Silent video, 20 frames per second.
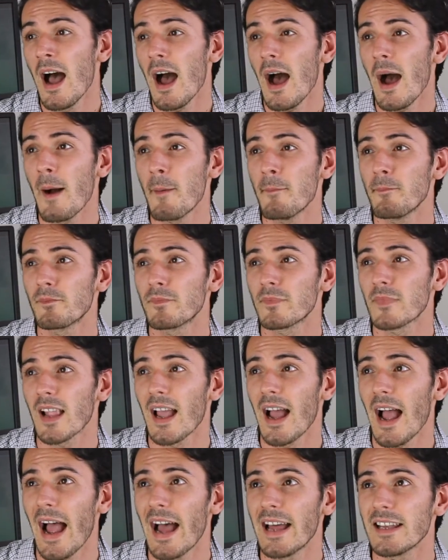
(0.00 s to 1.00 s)

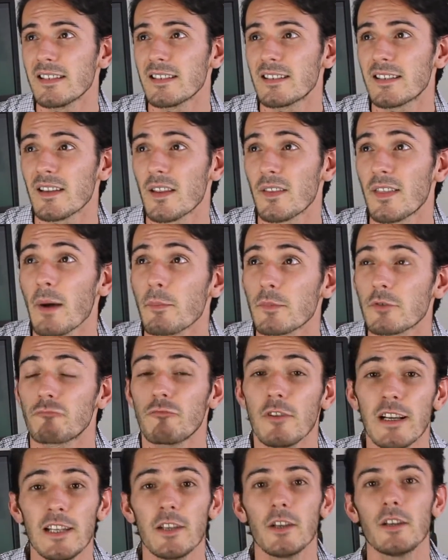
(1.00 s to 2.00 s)
And that was
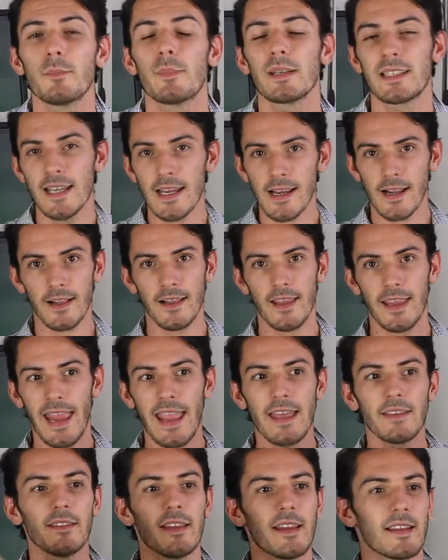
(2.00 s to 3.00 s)
really good, particularly
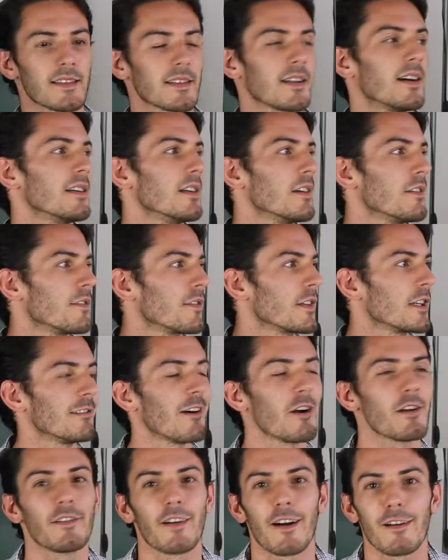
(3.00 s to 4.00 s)
in this kind of
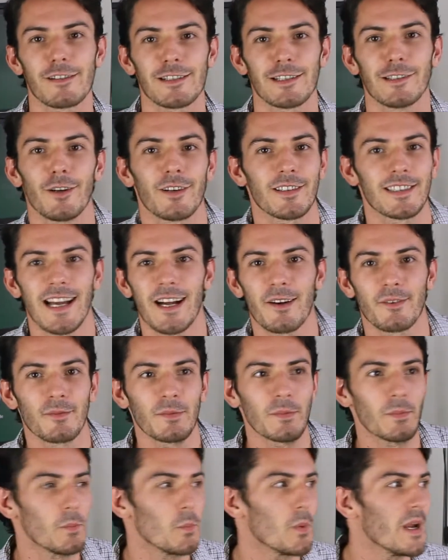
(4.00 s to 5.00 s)
coronavirus
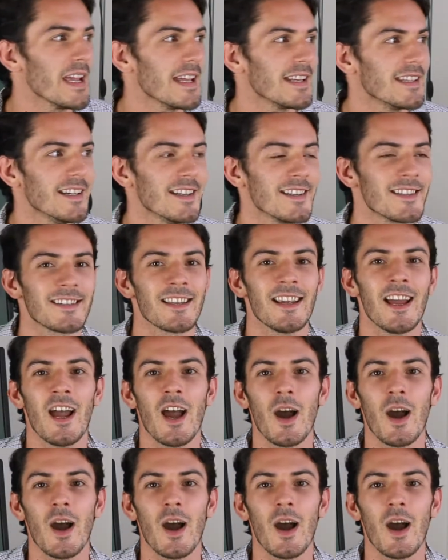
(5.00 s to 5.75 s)
lockdown weirdness.